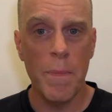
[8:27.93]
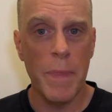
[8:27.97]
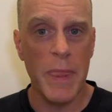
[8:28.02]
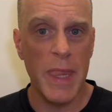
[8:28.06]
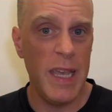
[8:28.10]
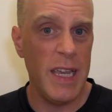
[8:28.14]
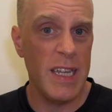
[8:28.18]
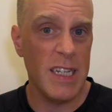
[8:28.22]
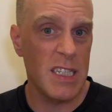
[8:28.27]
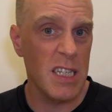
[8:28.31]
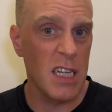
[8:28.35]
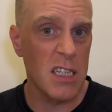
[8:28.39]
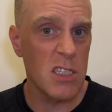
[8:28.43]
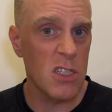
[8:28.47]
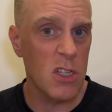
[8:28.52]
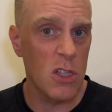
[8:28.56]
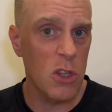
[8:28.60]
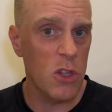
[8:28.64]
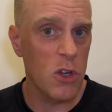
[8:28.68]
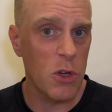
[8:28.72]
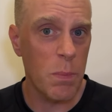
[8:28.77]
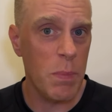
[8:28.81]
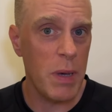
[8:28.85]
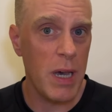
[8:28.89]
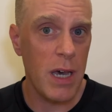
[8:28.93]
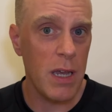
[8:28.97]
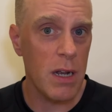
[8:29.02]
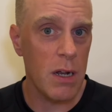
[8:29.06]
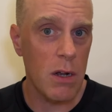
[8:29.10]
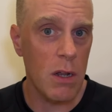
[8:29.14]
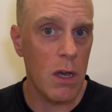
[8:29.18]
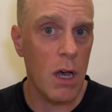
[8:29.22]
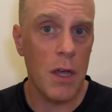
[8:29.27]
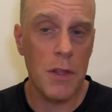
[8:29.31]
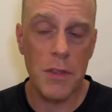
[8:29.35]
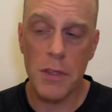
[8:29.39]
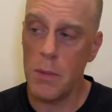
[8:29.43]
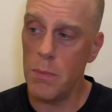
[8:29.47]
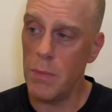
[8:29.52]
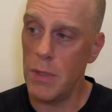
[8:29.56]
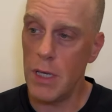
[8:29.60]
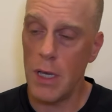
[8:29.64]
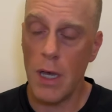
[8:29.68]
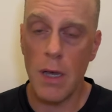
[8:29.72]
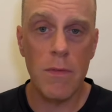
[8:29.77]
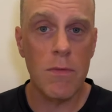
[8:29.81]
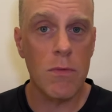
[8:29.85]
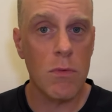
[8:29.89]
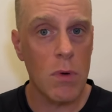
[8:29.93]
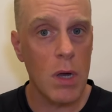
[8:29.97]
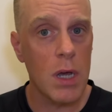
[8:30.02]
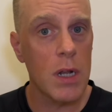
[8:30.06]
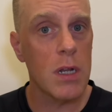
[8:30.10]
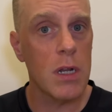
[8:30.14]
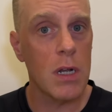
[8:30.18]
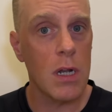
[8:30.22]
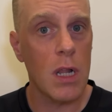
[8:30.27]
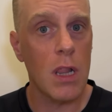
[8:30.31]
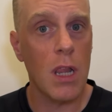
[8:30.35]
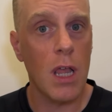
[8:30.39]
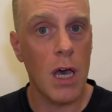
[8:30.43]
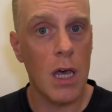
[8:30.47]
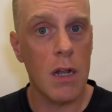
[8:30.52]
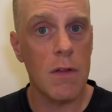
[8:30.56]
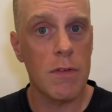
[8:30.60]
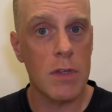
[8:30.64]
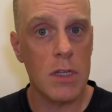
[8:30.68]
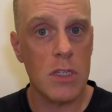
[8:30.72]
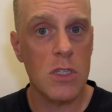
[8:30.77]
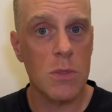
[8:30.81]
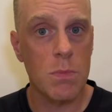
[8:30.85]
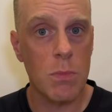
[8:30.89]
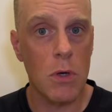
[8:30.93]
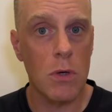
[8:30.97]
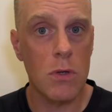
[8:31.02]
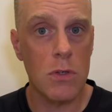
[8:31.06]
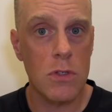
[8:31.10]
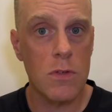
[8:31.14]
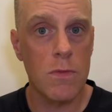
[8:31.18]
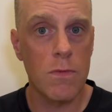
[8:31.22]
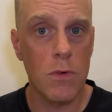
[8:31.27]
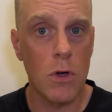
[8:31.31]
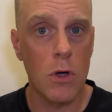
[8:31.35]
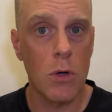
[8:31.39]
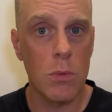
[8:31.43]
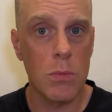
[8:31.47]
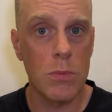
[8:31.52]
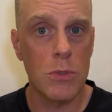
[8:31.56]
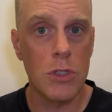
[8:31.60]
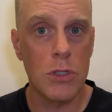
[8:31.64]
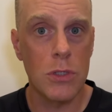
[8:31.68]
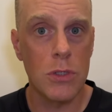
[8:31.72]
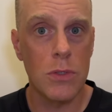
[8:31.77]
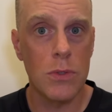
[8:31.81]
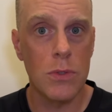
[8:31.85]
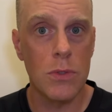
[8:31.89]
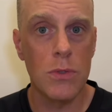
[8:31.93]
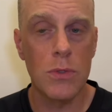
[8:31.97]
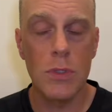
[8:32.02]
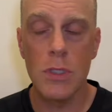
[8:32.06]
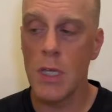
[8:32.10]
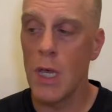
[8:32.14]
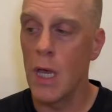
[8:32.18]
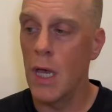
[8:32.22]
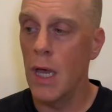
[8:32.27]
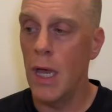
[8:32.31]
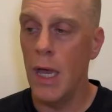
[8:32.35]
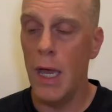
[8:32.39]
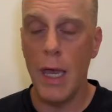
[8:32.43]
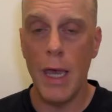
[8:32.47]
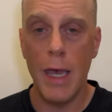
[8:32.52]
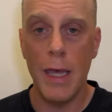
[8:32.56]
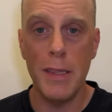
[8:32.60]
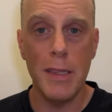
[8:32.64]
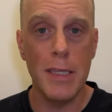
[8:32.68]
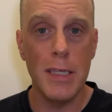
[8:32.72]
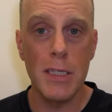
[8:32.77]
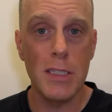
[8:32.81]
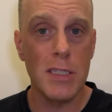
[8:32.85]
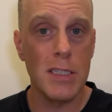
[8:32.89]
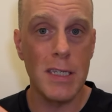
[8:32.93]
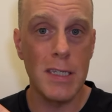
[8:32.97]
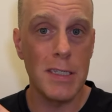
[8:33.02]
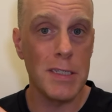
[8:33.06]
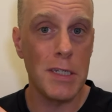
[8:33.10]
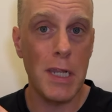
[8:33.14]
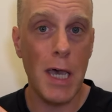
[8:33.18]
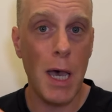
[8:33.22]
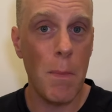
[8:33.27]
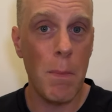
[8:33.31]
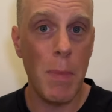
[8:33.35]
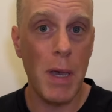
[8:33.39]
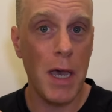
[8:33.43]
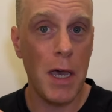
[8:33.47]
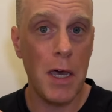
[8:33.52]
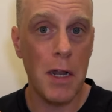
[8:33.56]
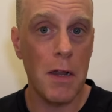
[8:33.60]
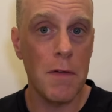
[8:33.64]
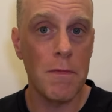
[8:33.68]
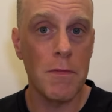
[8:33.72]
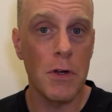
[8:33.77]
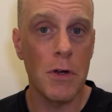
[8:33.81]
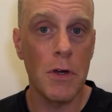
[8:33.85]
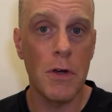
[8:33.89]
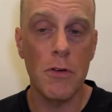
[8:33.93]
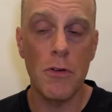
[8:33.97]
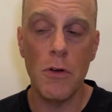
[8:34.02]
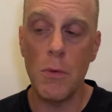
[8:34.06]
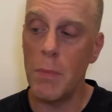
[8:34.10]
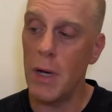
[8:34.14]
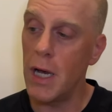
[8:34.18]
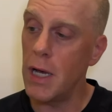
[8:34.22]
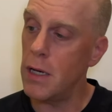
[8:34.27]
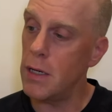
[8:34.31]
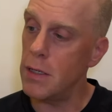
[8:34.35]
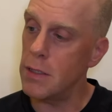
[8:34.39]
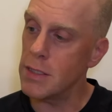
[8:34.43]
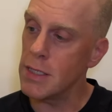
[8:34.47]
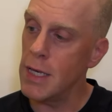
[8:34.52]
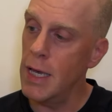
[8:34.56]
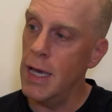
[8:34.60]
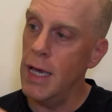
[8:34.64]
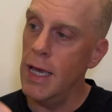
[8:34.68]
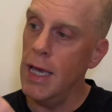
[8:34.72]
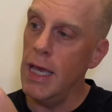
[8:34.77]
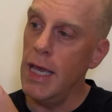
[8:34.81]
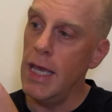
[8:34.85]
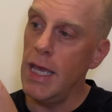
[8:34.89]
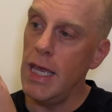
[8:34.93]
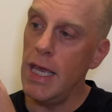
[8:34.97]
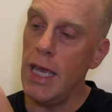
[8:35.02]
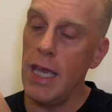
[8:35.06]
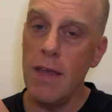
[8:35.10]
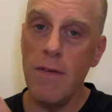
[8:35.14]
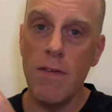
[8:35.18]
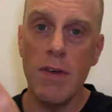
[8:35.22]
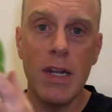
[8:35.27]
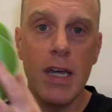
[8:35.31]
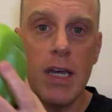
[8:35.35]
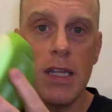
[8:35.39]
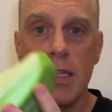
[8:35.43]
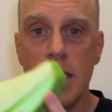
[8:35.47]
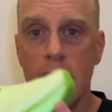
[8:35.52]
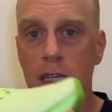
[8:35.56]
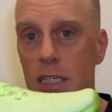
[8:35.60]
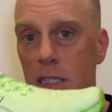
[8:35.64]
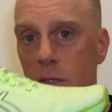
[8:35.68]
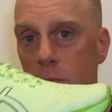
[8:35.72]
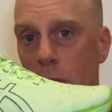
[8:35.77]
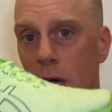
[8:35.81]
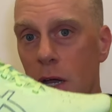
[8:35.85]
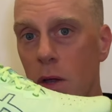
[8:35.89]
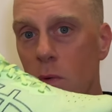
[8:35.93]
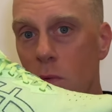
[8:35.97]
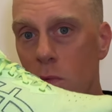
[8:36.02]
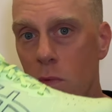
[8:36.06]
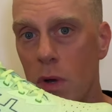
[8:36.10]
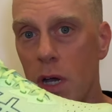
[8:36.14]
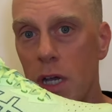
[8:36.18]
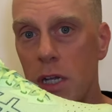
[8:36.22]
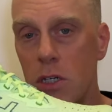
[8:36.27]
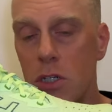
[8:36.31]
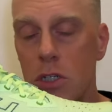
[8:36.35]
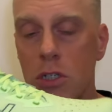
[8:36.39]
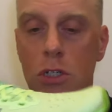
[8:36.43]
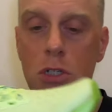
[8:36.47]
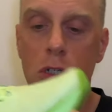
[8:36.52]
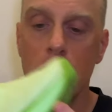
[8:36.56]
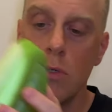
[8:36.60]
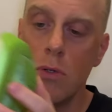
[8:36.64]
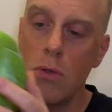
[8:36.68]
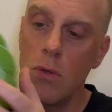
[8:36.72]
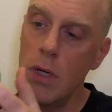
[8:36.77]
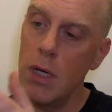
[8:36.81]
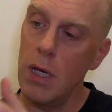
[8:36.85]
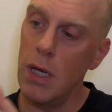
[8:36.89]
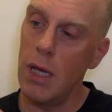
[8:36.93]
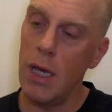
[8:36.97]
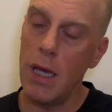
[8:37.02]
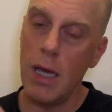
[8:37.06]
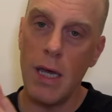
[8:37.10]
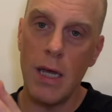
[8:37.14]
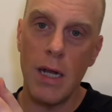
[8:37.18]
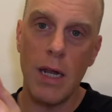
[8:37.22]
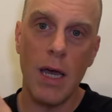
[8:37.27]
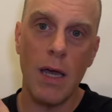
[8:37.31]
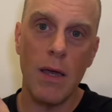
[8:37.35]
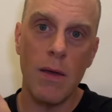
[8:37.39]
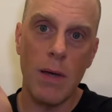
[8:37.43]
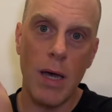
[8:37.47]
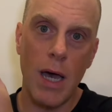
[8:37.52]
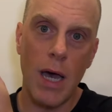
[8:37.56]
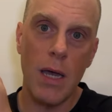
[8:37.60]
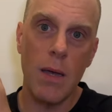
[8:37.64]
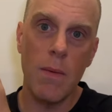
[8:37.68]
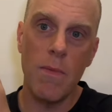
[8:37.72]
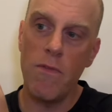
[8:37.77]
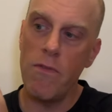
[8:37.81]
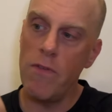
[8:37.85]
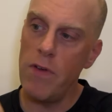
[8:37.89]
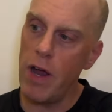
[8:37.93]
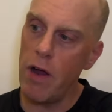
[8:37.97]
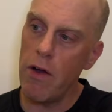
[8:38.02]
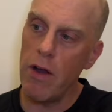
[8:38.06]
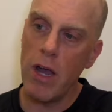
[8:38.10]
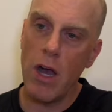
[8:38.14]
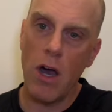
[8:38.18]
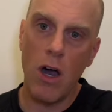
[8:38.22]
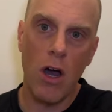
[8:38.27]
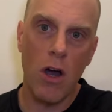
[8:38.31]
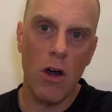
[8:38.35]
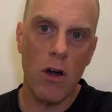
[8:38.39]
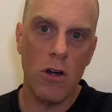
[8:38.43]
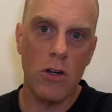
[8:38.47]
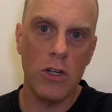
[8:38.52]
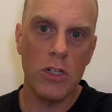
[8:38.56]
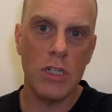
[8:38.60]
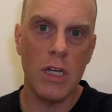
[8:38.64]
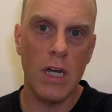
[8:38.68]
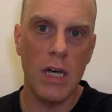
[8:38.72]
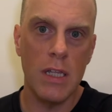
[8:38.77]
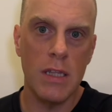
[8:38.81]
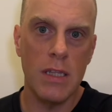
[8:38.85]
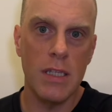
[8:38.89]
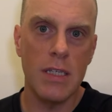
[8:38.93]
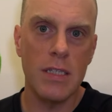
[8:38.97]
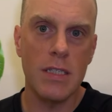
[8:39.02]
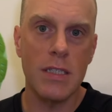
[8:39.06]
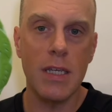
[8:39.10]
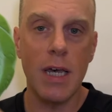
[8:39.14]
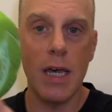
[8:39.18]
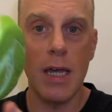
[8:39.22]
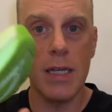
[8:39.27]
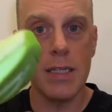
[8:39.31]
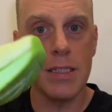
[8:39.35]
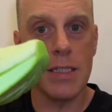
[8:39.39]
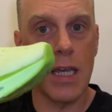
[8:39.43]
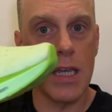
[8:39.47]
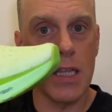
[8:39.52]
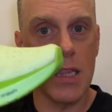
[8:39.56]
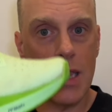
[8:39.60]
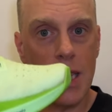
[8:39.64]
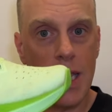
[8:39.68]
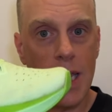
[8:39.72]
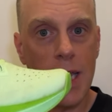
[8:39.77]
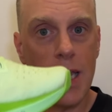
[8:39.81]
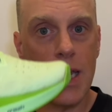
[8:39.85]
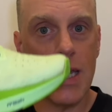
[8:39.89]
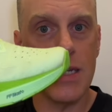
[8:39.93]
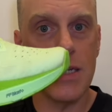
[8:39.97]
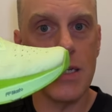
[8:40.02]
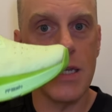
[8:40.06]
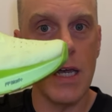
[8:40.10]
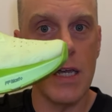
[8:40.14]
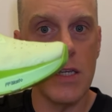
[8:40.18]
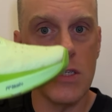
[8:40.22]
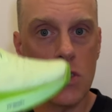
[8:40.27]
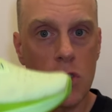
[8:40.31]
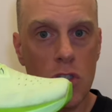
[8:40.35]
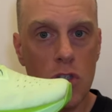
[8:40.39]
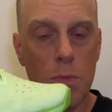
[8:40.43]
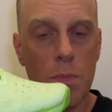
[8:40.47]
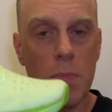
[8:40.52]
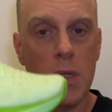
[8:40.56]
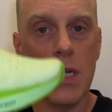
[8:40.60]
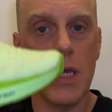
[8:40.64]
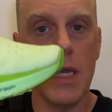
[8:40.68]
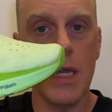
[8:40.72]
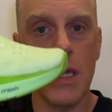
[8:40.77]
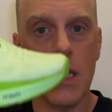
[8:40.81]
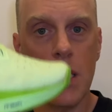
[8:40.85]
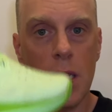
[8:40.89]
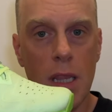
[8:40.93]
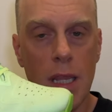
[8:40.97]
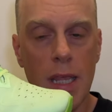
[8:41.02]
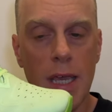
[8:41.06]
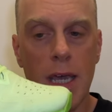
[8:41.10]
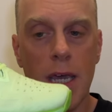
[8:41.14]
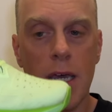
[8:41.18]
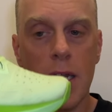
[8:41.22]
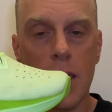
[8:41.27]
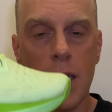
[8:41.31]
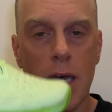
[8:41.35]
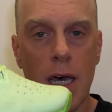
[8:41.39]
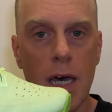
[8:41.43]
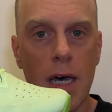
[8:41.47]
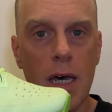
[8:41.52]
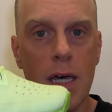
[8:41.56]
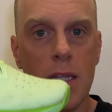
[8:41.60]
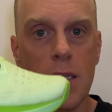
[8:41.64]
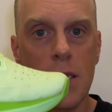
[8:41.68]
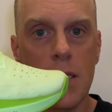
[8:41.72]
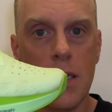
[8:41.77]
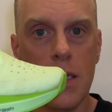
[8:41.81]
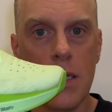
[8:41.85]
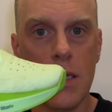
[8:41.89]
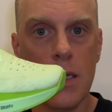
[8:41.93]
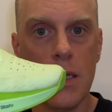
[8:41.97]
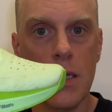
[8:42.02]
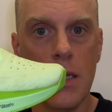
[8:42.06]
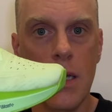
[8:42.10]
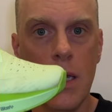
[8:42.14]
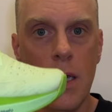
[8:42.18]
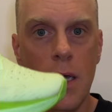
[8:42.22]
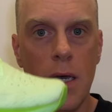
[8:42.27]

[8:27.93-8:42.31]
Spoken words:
it doesn't look bad at all to me. I've run in a lot of exposed foam shoes, and this is not bad after 100 miles. Even on this, my right shoe, and I am very harsh on this side because I supinate and land on the